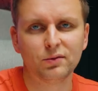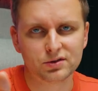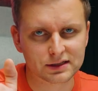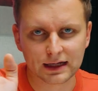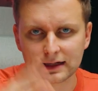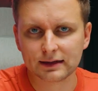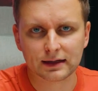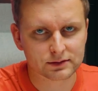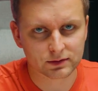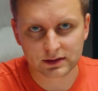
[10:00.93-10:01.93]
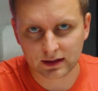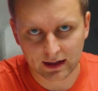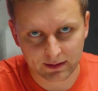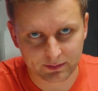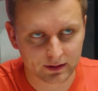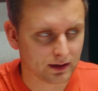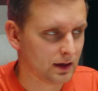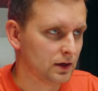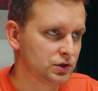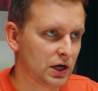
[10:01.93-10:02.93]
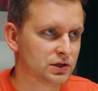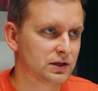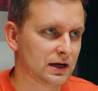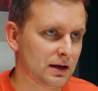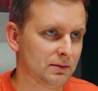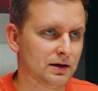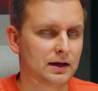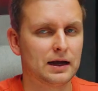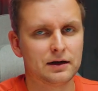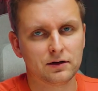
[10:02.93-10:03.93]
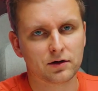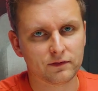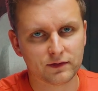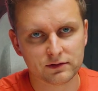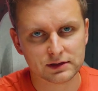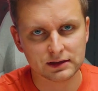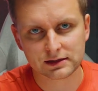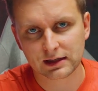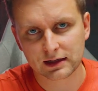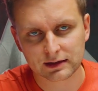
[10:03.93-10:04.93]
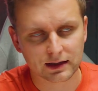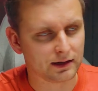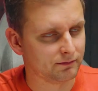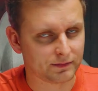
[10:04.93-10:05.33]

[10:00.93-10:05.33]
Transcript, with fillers: Most likely that's what's gonna happen. Change the naming again and confuse it and start again.